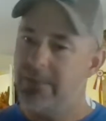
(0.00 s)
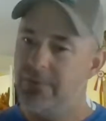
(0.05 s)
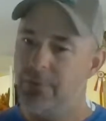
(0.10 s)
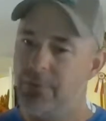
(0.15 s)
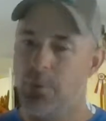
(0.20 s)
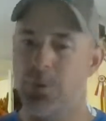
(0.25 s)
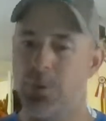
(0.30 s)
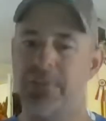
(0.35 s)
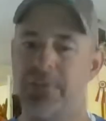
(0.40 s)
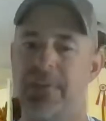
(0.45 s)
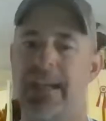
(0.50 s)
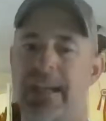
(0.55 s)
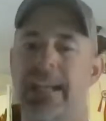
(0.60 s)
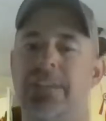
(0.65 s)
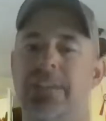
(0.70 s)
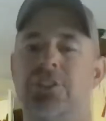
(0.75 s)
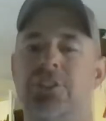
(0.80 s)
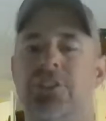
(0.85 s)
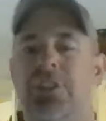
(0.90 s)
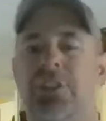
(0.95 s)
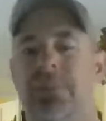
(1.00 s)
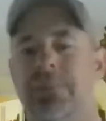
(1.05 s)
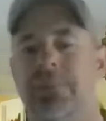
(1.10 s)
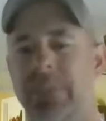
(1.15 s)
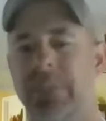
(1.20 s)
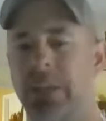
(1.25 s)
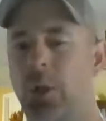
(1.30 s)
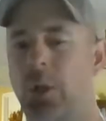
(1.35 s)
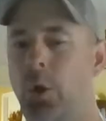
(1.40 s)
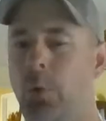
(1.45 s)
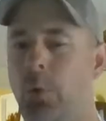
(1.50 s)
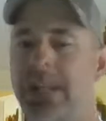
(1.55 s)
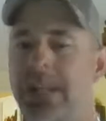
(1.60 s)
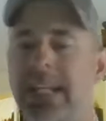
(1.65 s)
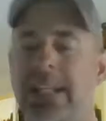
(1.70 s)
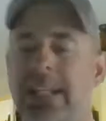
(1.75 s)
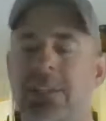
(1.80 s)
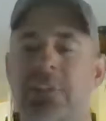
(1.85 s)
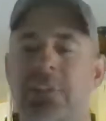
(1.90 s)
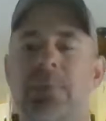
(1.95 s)
force fetch,
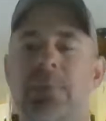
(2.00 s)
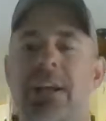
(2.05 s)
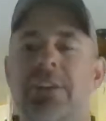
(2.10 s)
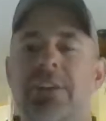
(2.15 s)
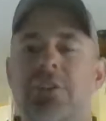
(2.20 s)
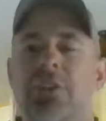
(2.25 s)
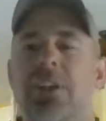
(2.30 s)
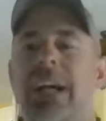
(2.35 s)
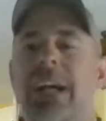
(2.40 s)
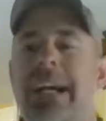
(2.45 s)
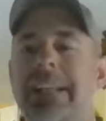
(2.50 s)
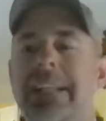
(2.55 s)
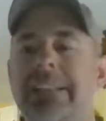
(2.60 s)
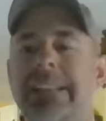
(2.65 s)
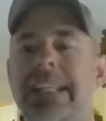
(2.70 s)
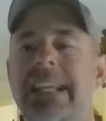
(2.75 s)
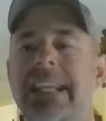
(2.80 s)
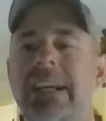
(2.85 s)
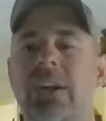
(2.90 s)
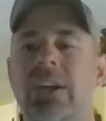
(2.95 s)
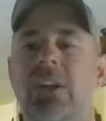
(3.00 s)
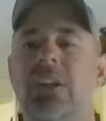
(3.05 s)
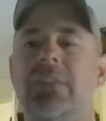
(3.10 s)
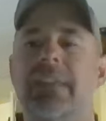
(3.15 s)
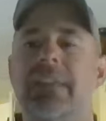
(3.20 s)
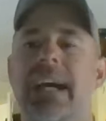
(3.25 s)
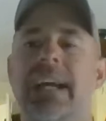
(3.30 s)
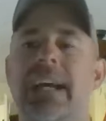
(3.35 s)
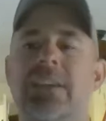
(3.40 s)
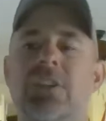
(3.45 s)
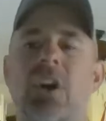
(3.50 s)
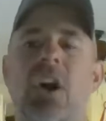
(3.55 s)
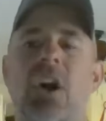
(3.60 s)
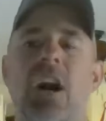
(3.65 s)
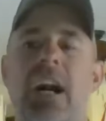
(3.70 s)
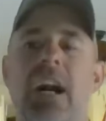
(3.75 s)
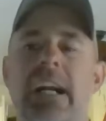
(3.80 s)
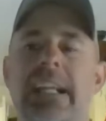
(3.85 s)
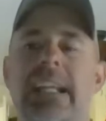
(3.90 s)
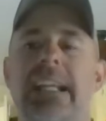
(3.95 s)
obedience pressure, until that
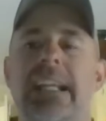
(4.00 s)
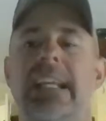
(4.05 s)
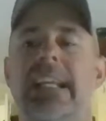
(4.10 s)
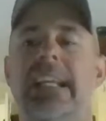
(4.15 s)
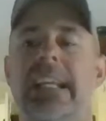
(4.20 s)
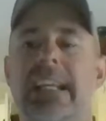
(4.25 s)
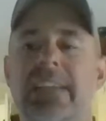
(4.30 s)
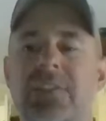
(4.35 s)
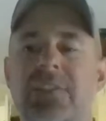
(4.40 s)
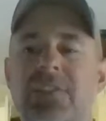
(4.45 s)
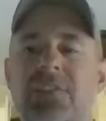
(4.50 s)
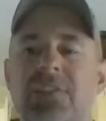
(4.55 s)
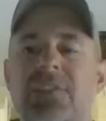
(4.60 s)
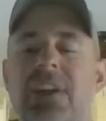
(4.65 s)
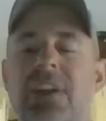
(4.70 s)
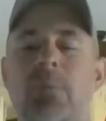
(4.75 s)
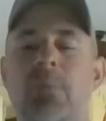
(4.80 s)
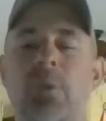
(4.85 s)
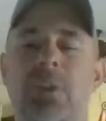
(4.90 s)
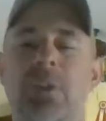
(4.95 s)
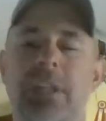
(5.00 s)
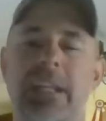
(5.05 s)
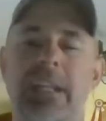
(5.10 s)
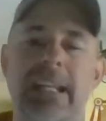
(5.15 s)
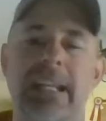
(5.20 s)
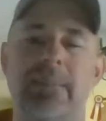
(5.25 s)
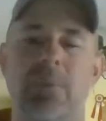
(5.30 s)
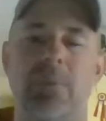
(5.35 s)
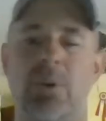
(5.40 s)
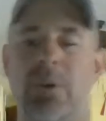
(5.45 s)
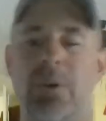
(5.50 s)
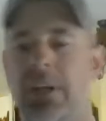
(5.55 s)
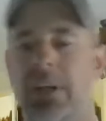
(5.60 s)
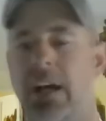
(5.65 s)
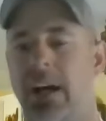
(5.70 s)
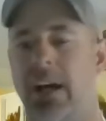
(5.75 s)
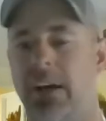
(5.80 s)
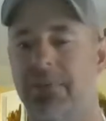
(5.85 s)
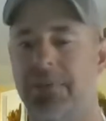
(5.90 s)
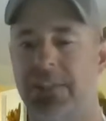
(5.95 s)
dog is somewhere in the neighborhood
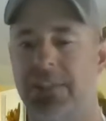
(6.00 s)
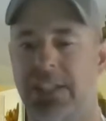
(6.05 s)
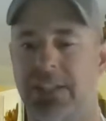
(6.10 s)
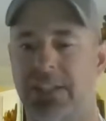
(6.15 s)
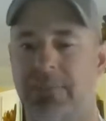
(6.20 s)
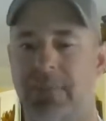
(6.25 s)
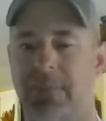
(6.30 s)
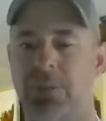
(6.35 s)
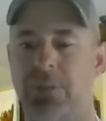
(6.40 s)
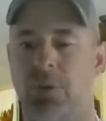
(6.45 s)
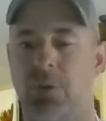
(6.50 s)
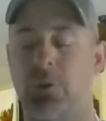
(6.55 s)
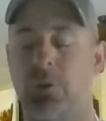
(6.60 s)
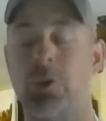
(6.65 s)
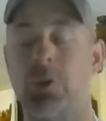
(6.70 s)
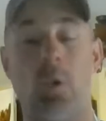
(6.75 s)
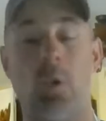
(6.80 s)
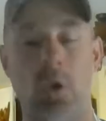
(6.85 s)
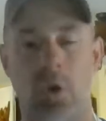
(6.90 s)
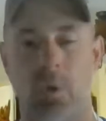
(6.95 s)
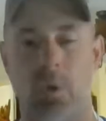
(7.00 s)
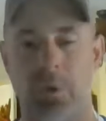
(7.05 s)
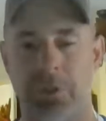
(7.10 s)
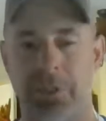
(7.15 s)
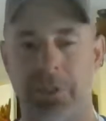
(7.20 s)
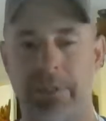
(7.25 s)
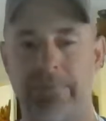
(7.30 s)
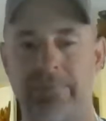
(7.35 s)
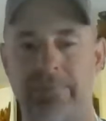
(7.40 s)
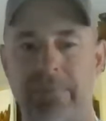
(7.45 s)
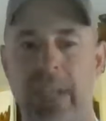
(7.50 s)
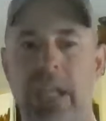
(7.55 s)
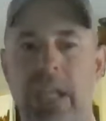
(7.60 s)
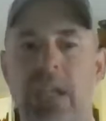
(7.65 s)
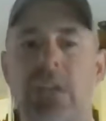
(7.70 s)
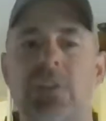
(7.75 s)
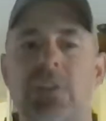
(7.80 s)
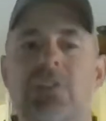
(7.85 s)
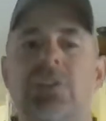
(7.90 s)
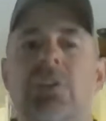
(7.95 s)
of 6 months old or older.
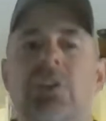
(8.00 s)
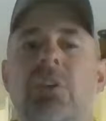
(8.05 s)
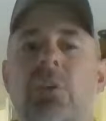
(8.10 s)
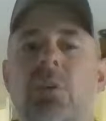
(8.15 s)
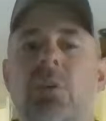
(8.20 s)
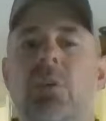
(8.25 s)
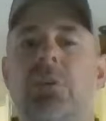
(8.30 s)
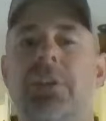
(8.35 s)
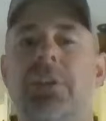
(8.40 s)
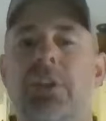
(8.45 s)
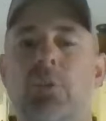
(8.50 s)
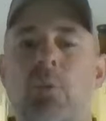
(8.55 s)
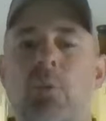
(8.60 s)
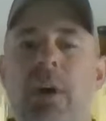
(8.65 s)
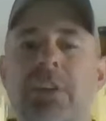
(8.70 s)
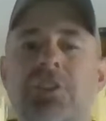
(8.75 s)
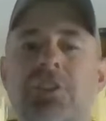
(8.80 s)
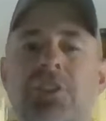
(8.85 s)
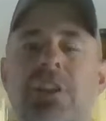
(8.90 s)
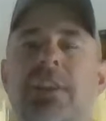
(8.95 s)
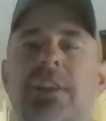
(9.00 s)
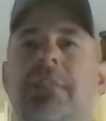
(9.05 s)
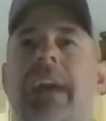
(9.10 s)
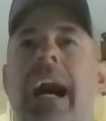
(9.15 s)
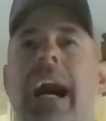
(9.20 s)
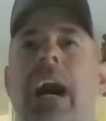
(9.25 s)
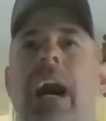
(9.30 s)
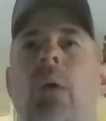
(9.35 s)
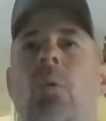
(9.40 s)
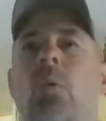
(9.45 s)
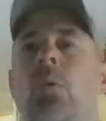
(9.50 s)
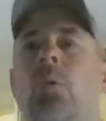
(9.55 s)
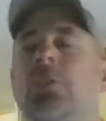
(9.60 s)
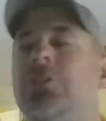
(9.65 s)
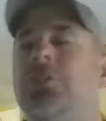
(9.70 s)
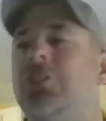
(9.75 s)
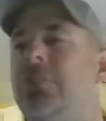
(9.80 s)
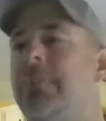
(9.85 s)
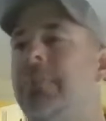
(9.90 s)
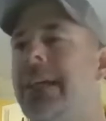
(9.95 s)
So the question of how
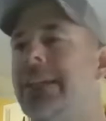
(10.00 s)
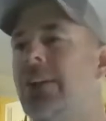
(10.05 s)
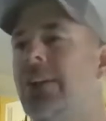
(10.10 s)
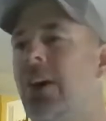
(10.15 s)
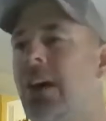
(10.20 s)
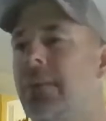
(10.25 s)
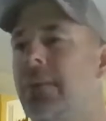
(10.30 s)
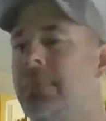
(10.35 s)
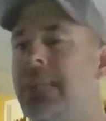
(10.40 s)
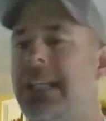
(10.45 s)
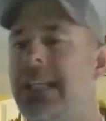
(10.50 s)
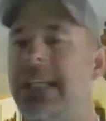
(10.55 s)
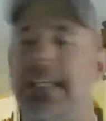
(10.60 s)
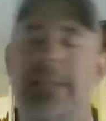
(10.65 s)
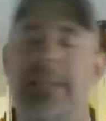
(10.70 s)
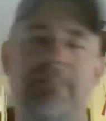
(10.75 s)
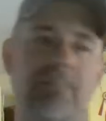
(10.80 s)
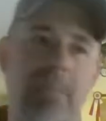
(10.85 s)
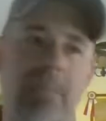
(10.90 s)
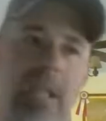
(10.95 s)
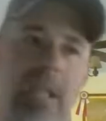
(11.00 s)
old should my dog be